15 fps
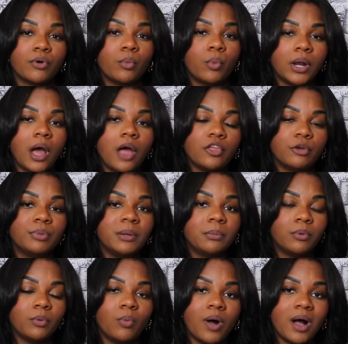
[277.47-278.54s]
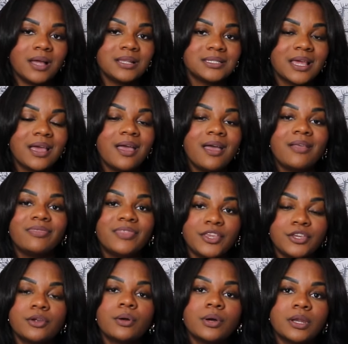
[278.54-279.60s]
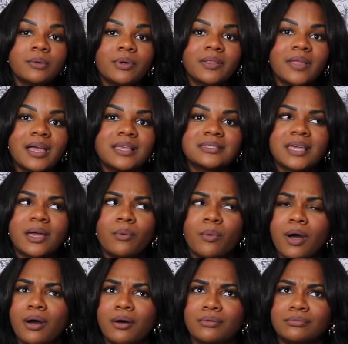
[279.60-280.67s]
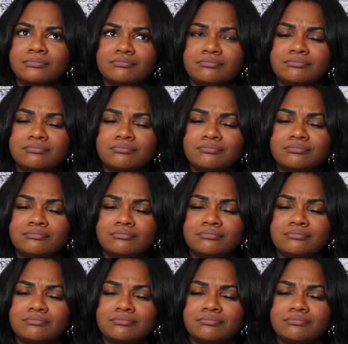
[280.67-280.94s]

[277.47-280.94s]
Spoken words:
what other people want, then you're gonna realize whoa,